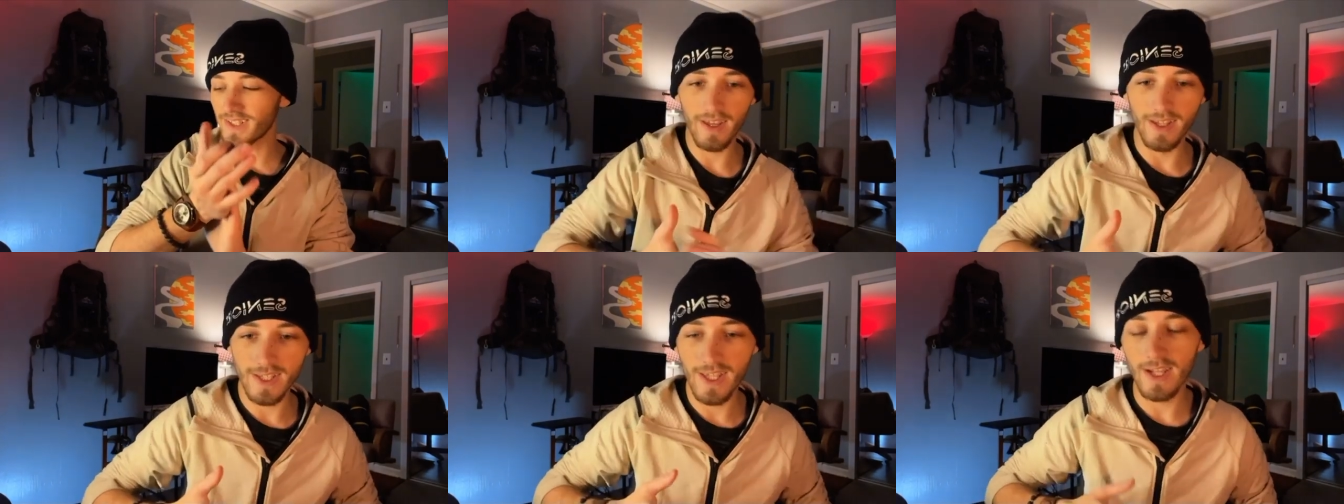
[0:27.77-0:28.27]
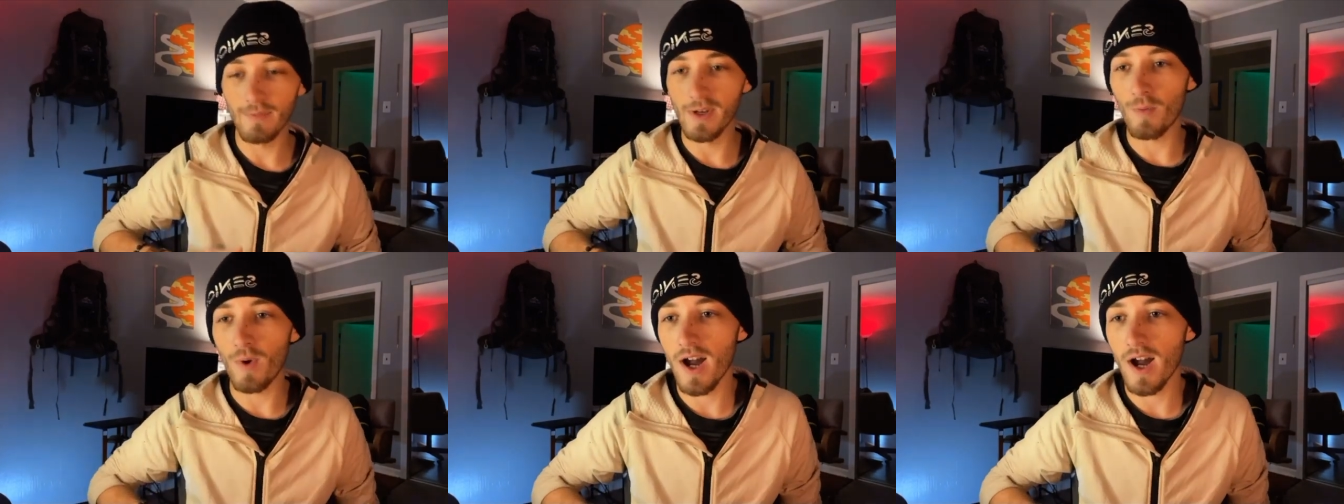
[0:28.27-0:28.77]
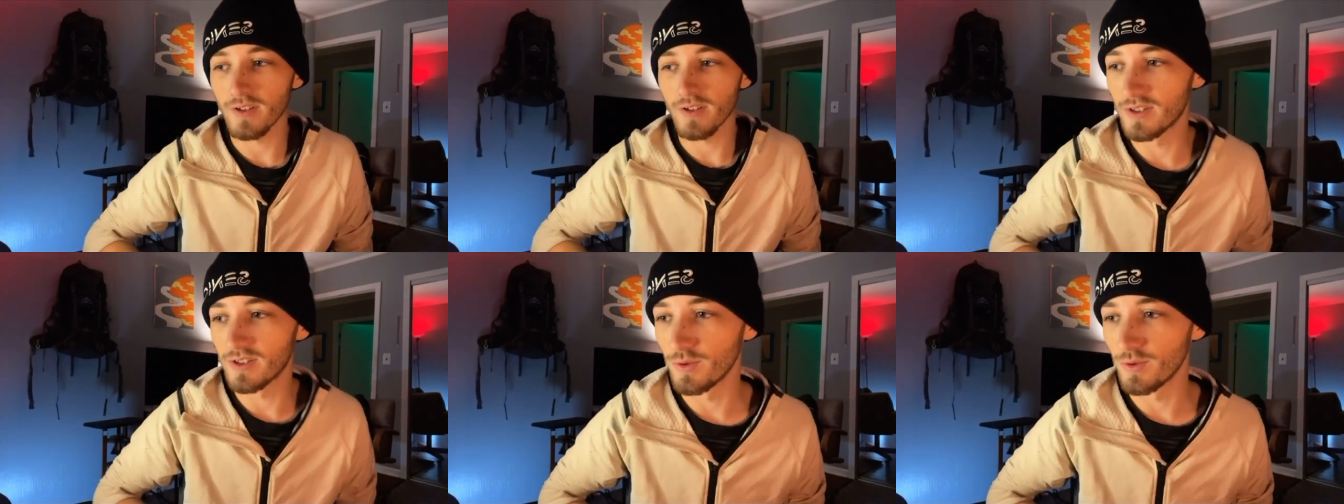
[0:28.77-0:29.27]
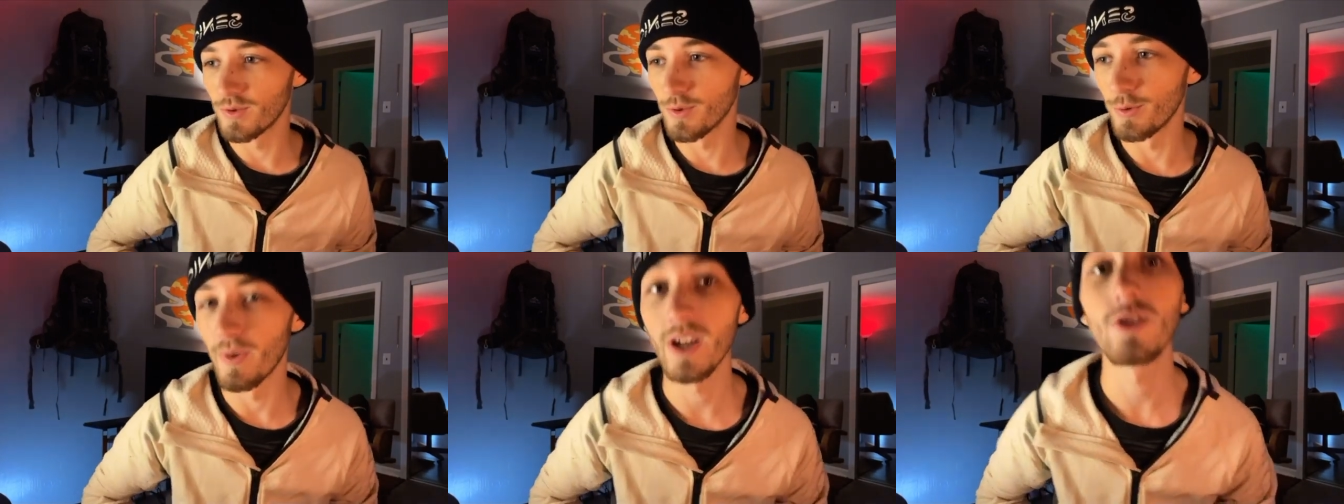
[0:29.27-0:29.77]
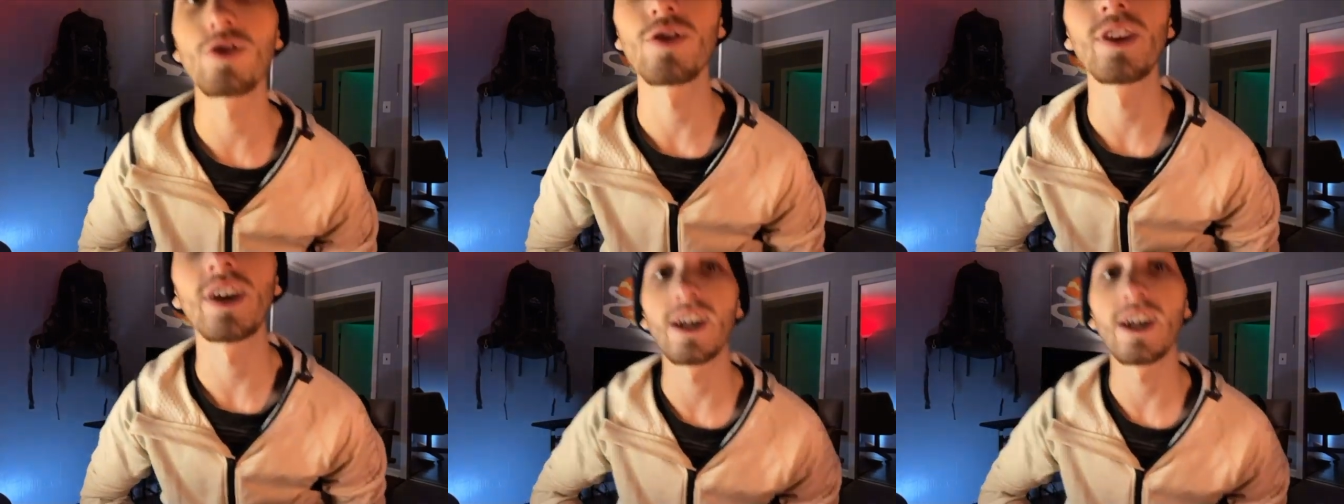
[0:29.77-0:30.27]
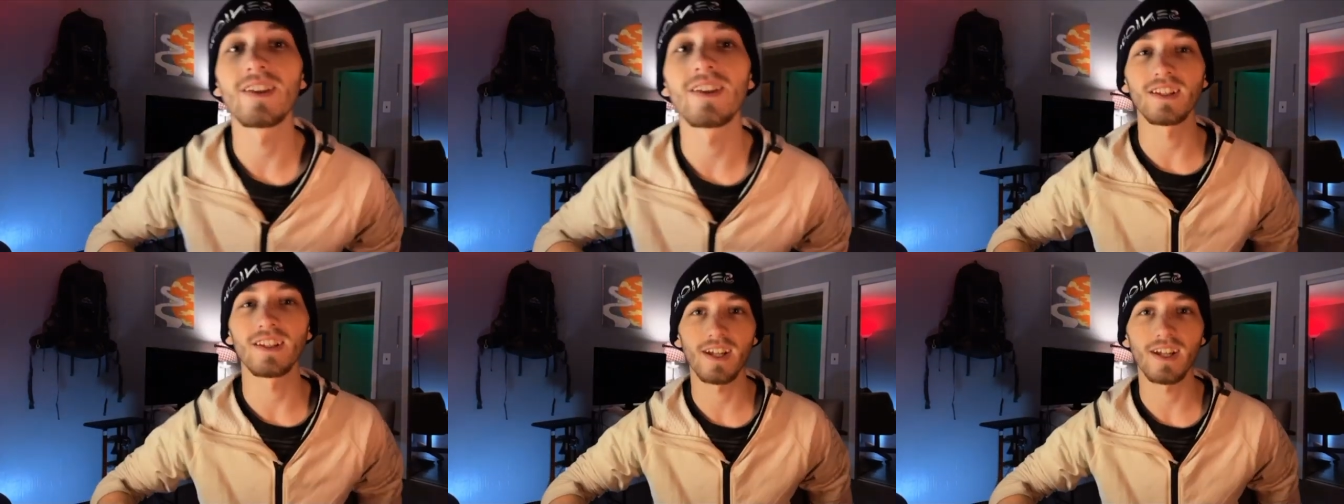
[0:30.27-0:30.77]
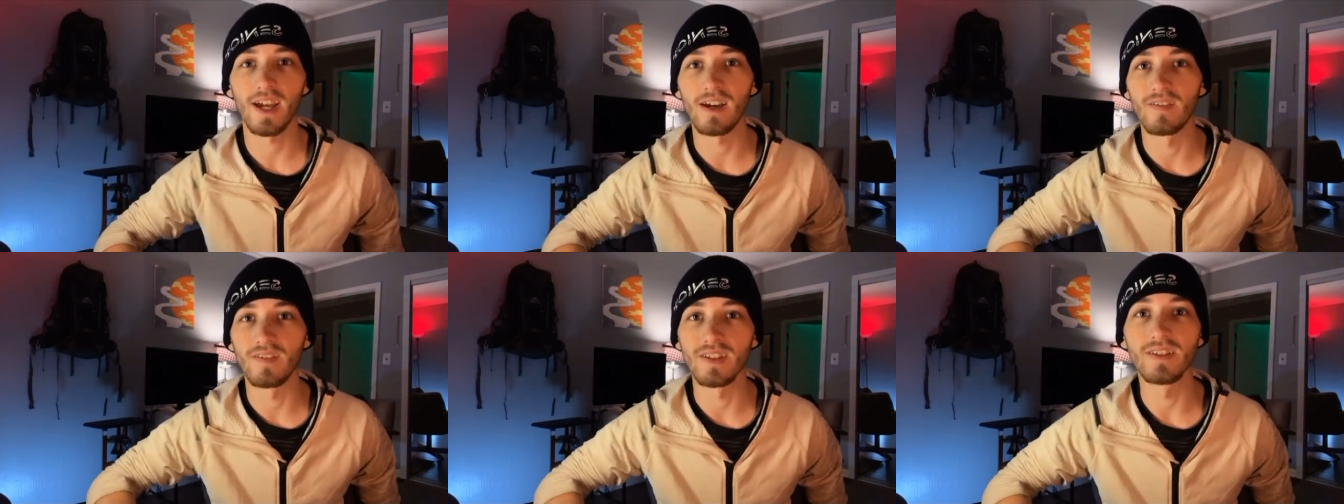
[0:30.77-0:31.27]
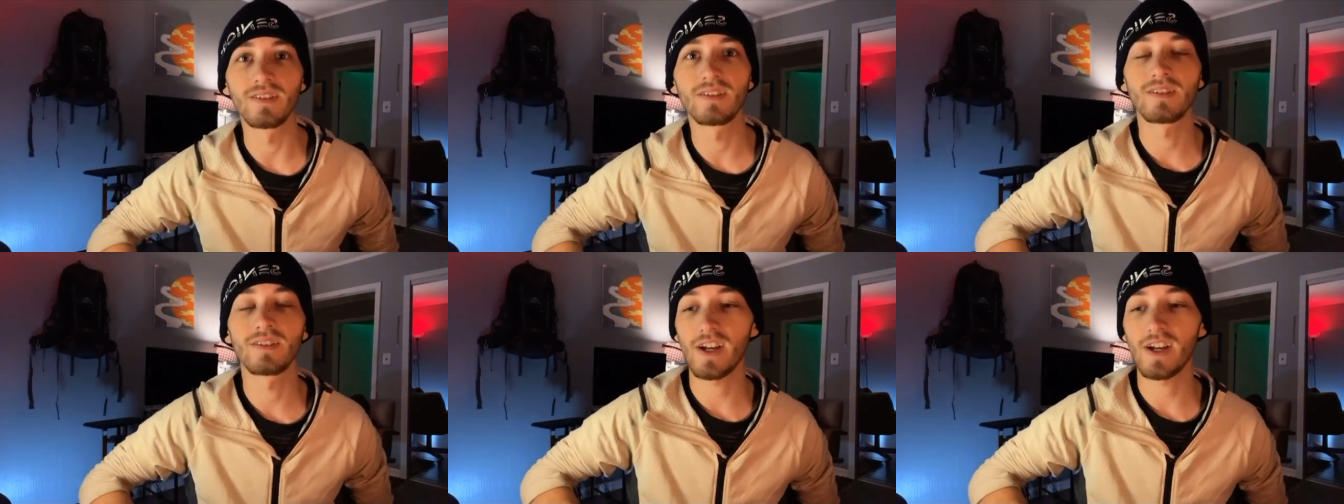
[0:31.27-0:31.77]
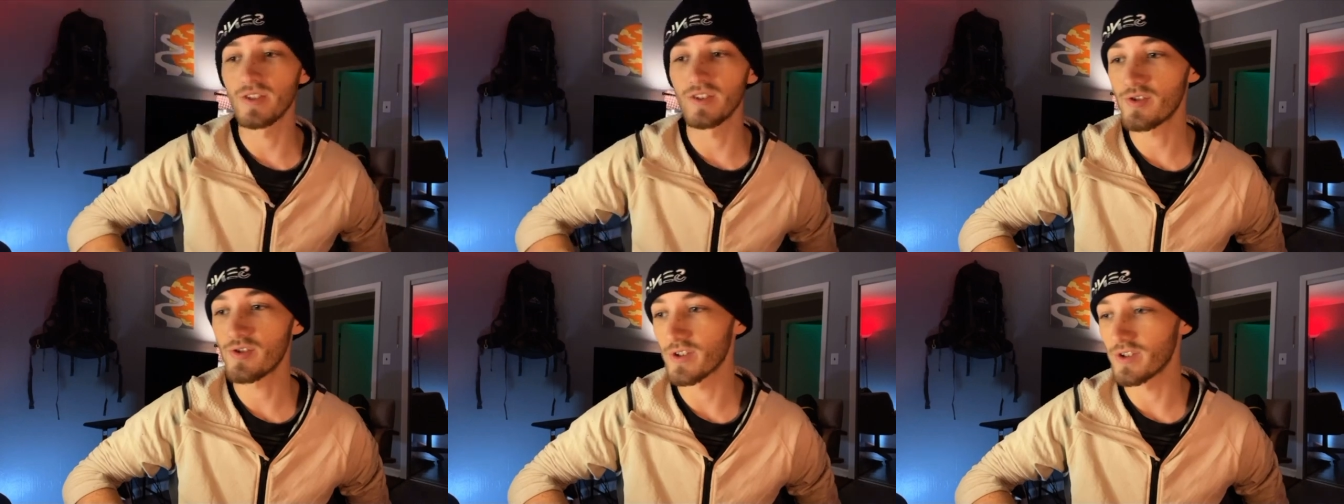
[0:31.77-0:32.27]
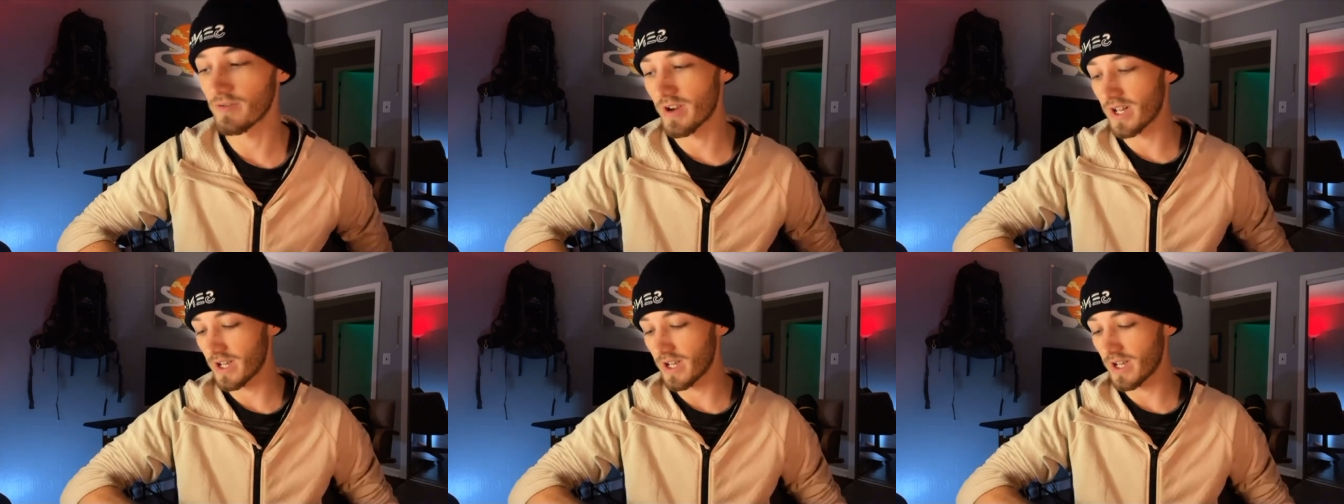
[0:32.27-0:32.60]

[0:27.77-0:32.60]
it's taken me a while to make sure that everything that I have is actually trail ready.